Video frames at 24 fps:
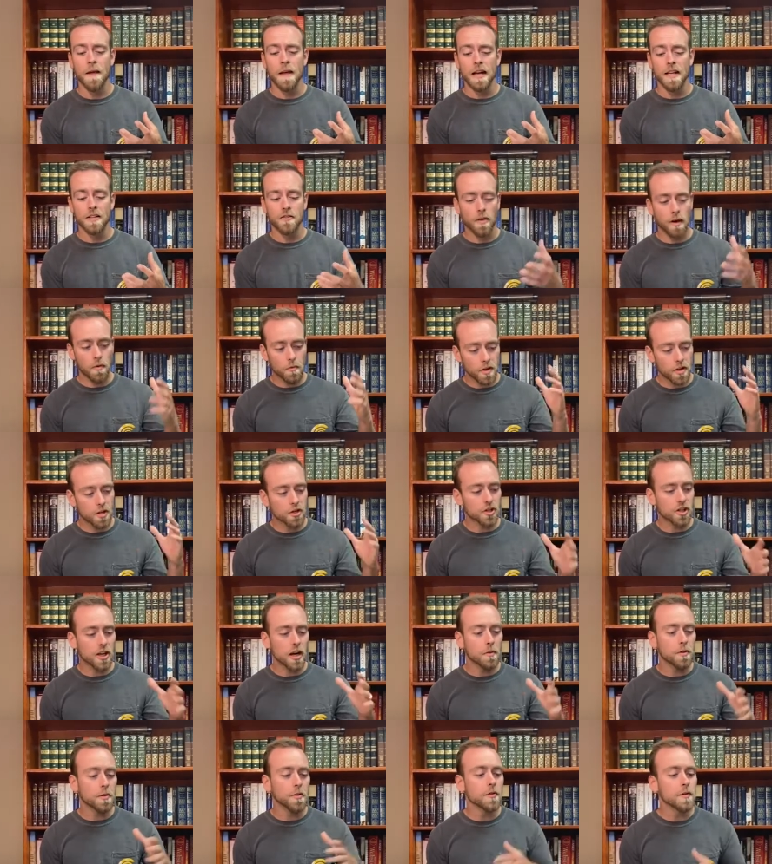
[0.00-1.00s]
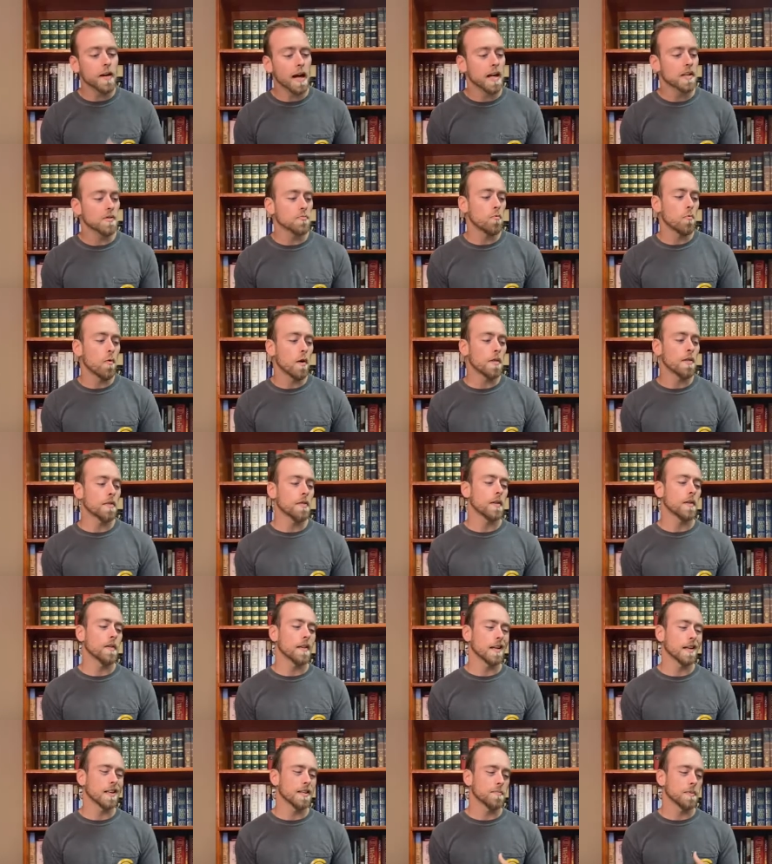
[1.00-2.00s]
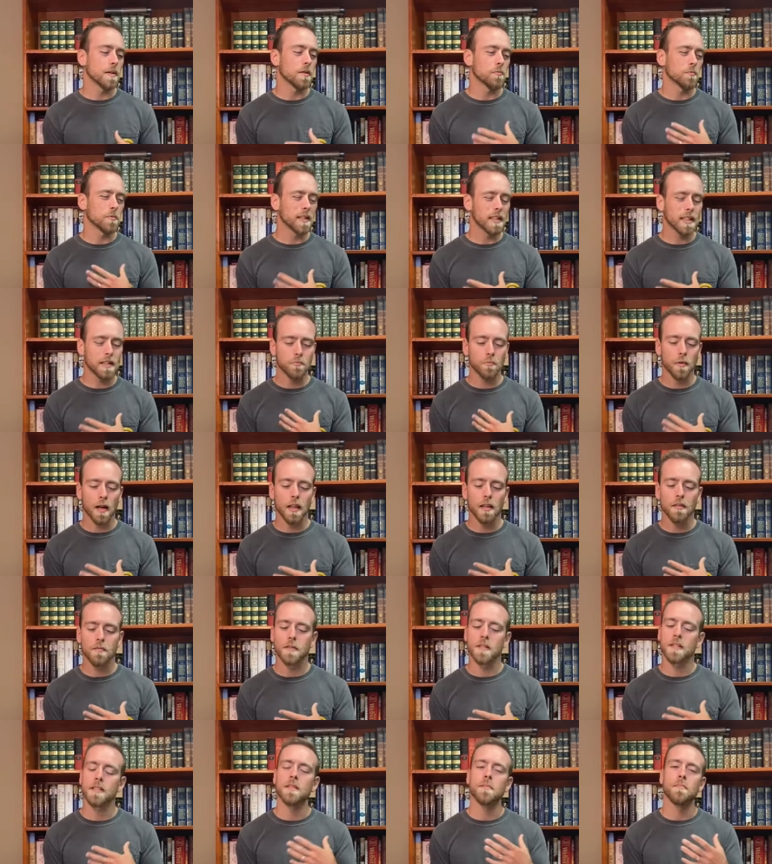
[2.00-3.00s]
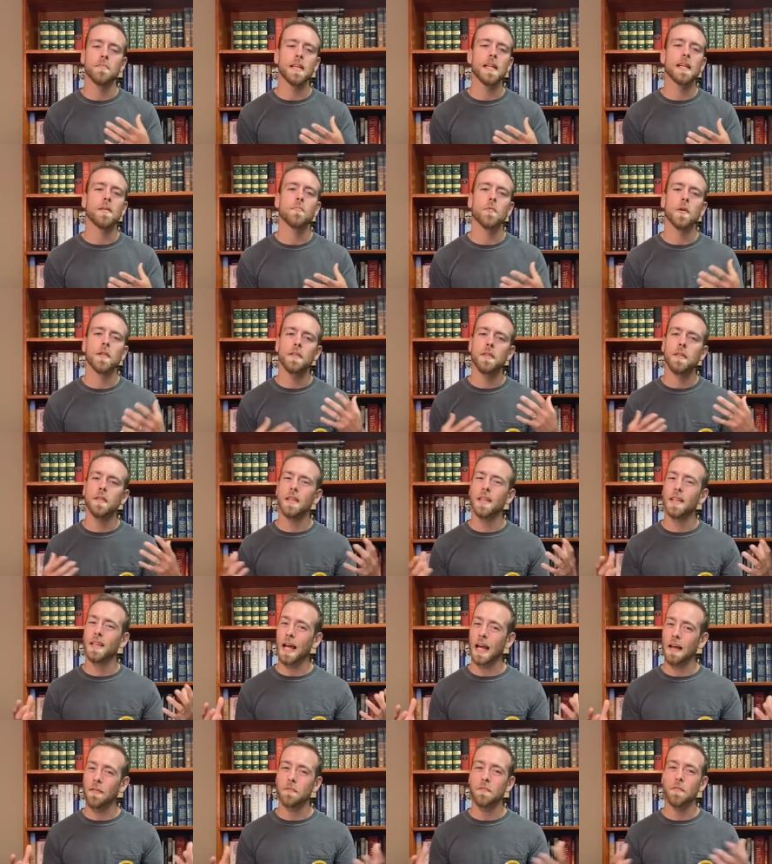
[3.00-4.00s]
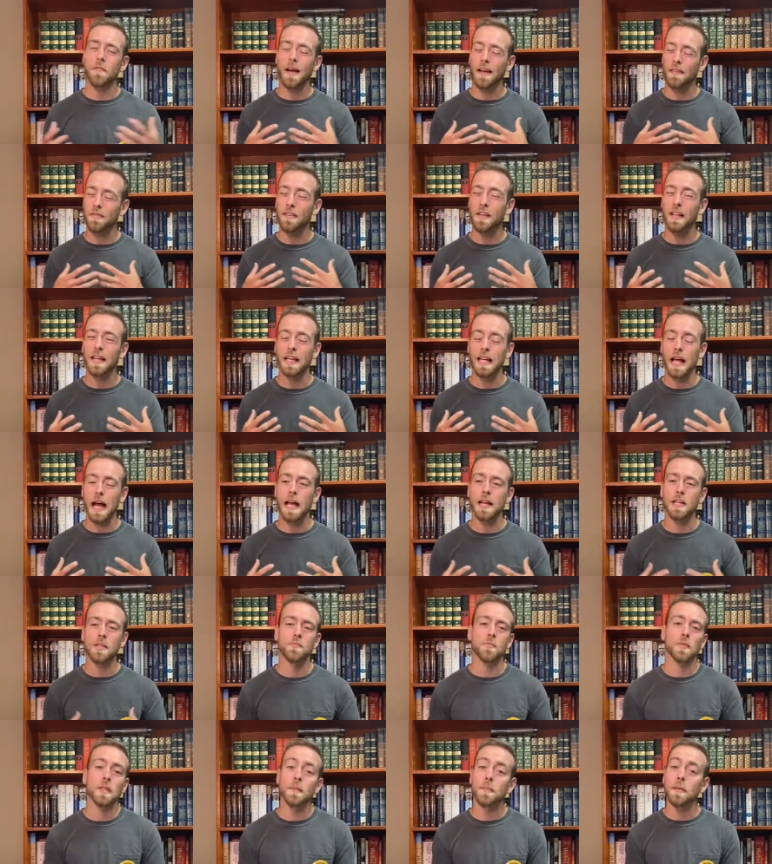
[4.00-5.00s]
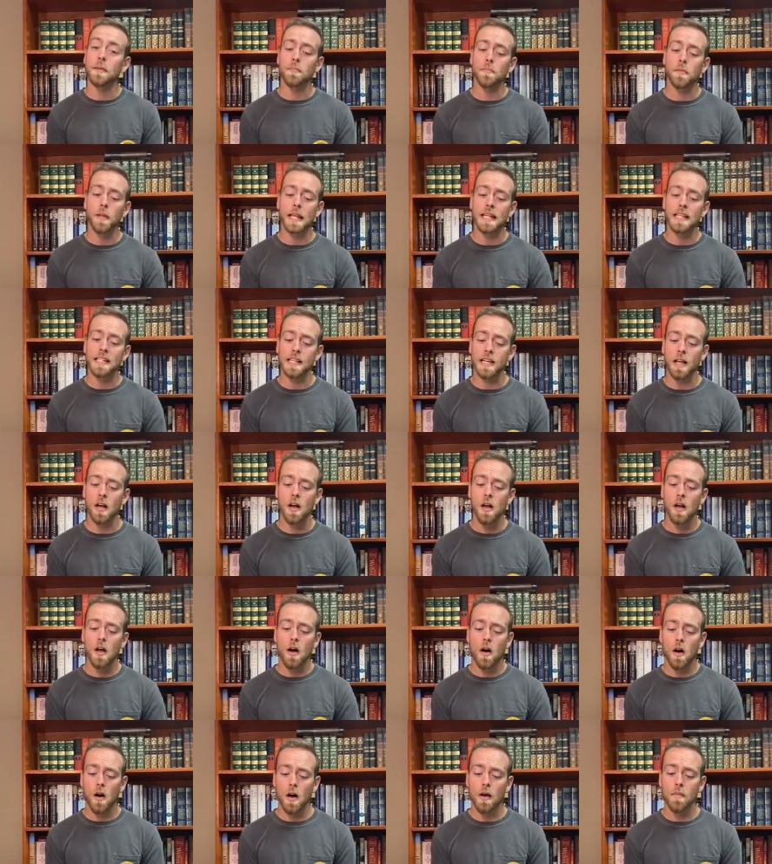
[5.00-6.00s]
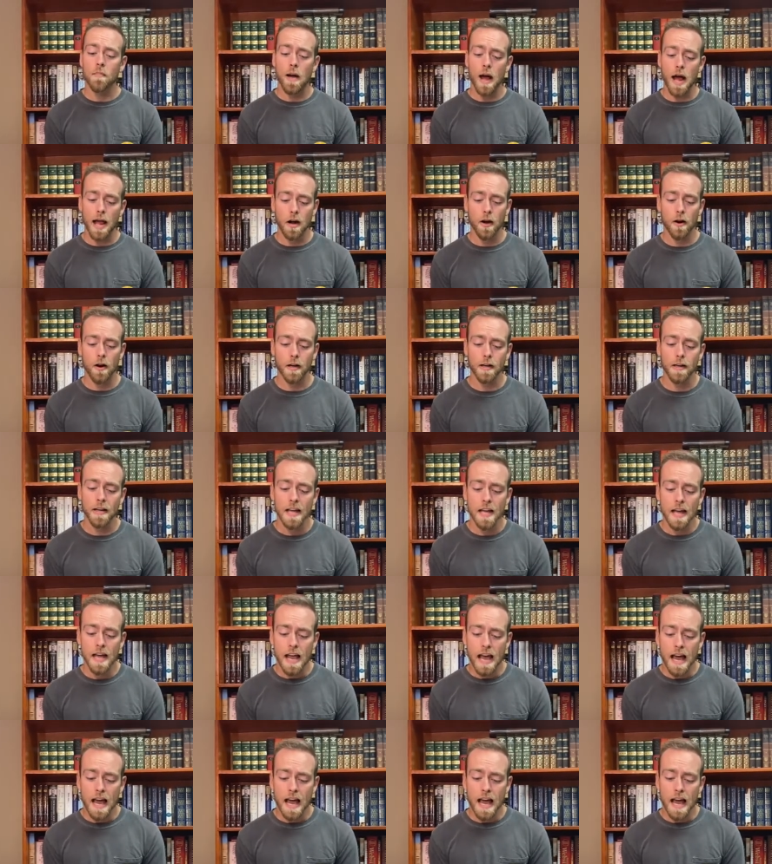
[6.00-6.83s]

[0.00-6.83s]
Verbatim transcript: And so I wanted to share with you guys one thing that has been really relevant to me, and one thing that I, I feel like God has really been placing on my heart.